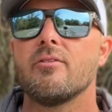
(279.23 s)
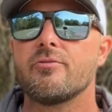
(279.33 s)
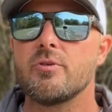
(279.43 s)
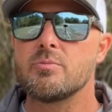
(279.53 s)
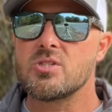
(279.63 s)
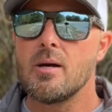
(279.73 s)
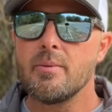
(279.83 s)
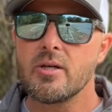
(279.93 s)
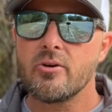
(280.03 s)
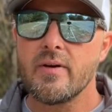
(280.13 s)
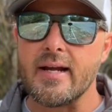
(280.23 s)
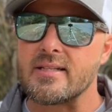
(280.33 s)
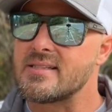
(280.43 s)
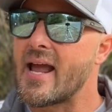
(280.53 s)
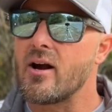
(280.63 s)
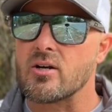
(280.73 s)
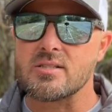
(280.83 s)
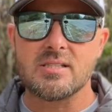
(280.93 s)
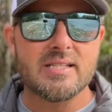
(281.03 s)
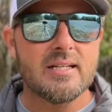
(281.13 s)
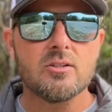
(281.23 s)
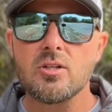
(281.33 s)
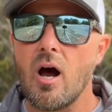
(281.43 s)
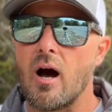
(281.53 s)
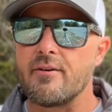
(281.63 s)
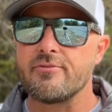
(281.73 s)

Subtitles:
from some of the creeks. They are sealed off.